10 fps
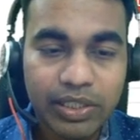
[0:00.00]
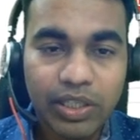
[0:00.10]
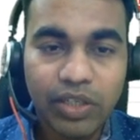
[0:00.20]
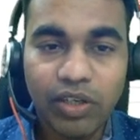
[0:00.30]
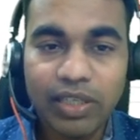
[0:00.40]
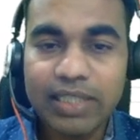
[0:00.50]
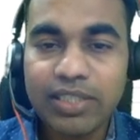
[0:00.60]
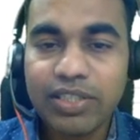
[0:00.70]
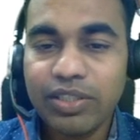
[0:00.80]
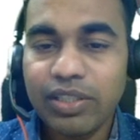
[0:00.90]
or
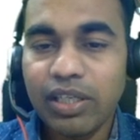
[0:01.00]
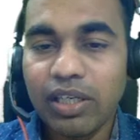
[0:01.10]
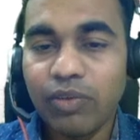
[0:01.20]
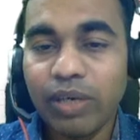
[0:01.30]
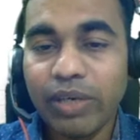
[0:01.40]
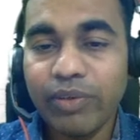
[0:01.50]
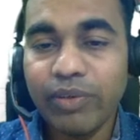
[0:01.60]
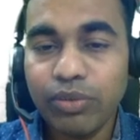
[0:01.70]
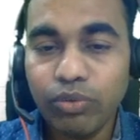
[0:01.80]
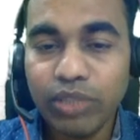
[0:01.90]
else what we
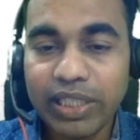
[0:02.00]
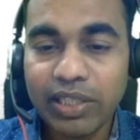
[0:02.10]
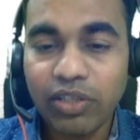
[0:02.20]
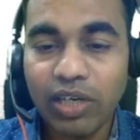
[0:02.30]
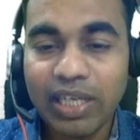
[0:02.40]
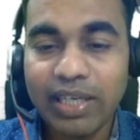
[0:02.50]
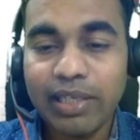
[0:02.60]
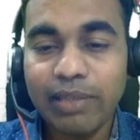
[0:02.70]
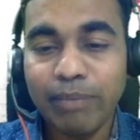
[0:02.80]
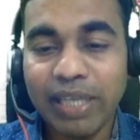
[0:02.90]
can do, we can call a
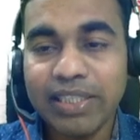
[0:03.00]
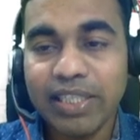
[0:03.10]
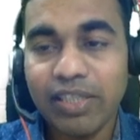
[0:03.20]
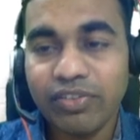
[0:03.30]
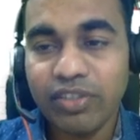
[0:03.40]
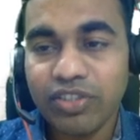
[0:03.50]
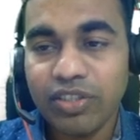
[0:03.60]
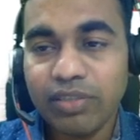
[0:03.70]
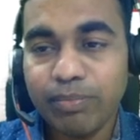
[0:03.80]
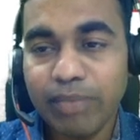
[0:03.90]
magical
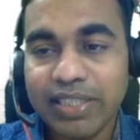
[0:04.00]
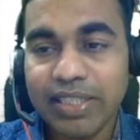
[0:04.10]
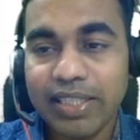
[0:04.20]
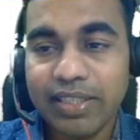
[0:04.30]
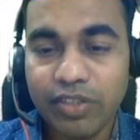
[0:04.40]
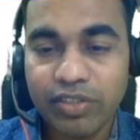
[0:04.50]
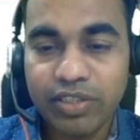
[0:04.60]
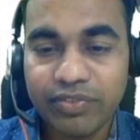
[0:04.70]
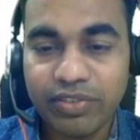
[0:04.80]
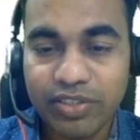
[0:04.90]

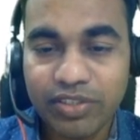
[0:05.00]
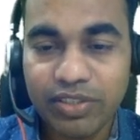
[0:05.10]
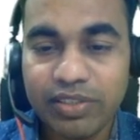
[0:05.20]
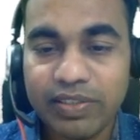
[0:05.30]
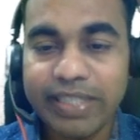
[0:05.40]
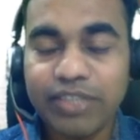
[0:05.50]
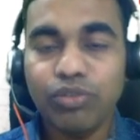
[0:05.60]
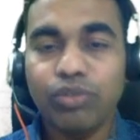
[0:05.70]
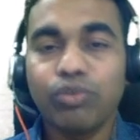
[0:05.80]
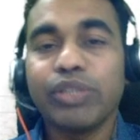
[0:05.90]
recursive function, right?
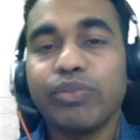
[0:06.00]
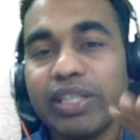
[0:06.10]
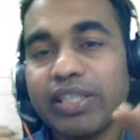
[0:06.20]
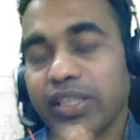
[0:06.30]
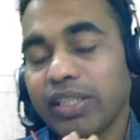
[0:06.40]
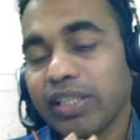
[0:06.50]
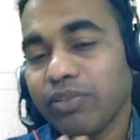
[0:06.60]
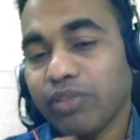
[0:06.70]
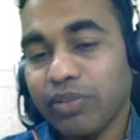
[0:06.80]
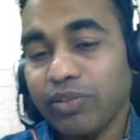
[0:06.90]
So which will return that,
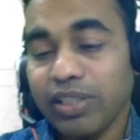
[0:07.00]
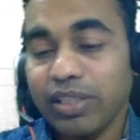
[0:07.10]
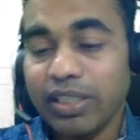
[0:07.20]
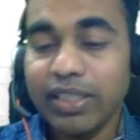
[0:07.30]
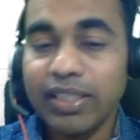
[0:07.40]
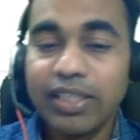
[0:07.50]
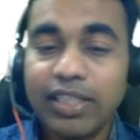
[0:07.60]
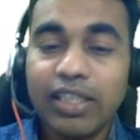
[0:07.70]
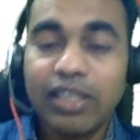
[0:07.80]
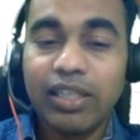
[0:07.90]
okay, whether the
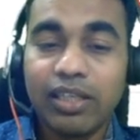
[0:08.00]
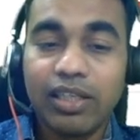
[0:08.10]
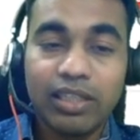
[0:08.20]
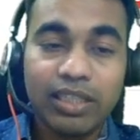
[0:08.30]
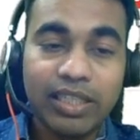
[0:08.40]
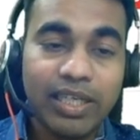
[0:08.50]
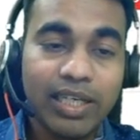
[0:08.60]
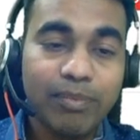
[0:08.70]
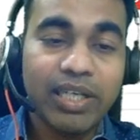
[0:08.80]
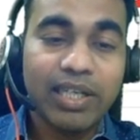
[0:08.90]

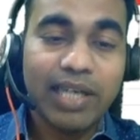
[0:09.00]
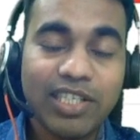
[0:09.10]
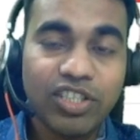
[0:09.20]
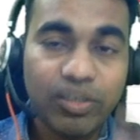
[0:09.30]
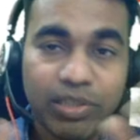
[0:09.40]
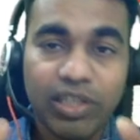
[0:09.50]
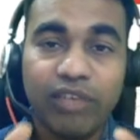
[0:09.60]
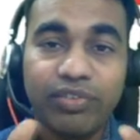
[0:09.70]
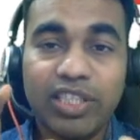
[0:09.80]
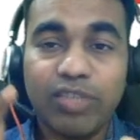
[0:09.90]
left and right subtree
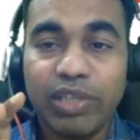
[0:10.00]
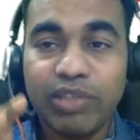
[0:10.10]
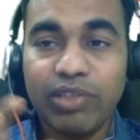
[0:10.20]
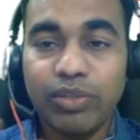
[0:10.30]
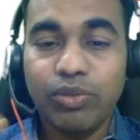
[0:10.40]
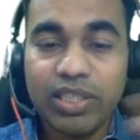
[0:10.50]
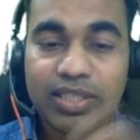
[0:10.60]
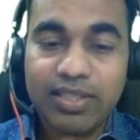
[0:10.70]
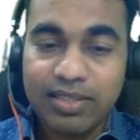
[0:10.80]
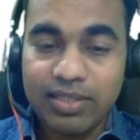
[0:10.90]
of this particular root
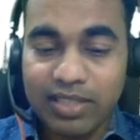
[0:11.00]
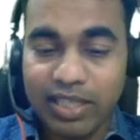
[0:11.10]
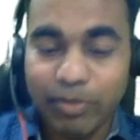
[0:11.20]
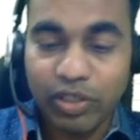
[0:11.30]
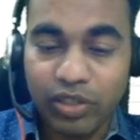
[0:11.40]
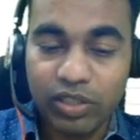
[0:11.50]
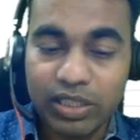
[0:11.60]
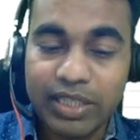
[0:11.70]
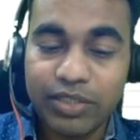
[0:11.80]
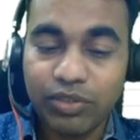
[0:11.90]
is same or not,
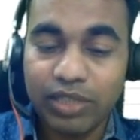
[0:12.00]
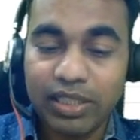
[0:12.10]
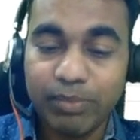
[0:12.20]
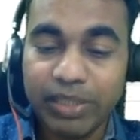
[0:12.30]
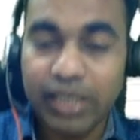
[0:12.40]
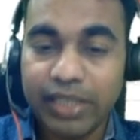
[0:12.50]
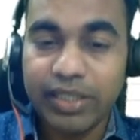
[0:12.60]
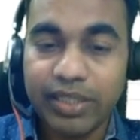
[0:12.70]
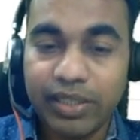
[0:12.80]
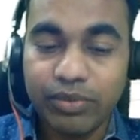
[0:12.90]
right? So let me write
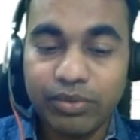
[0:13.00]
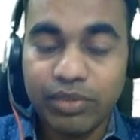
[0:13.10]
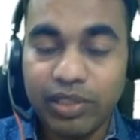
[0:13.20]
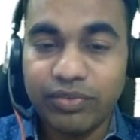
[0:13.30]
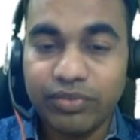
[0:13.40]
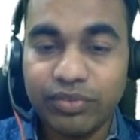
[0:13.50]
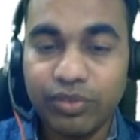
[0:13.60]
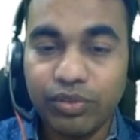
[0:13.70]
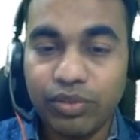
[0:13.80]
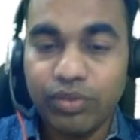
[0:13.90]
it down. If
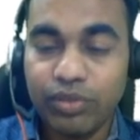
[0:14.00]
root